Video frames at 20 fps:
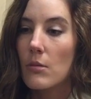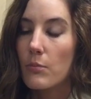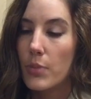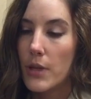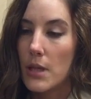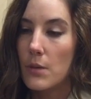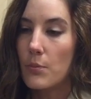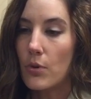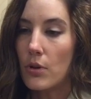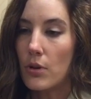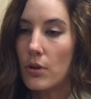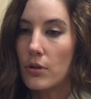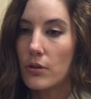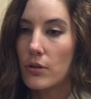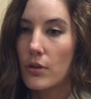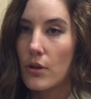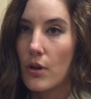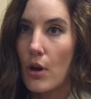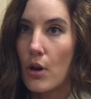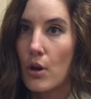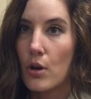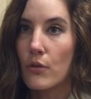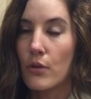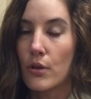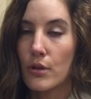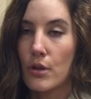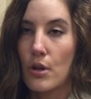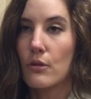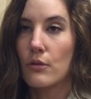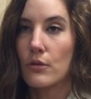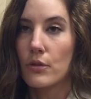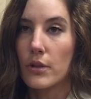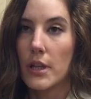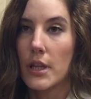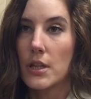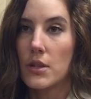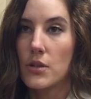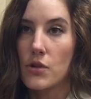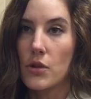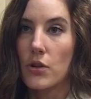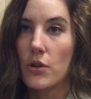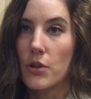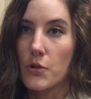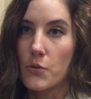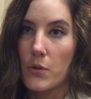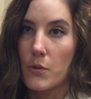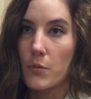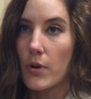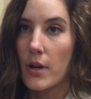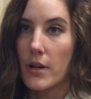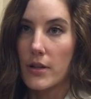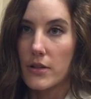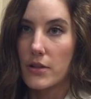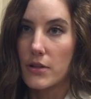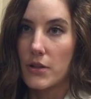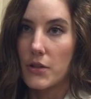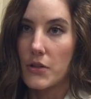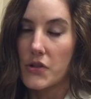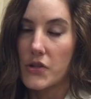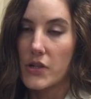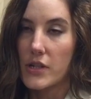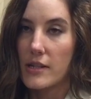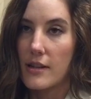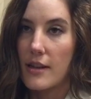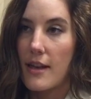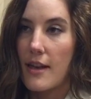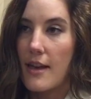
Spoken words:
people over and over again charged with prostitution.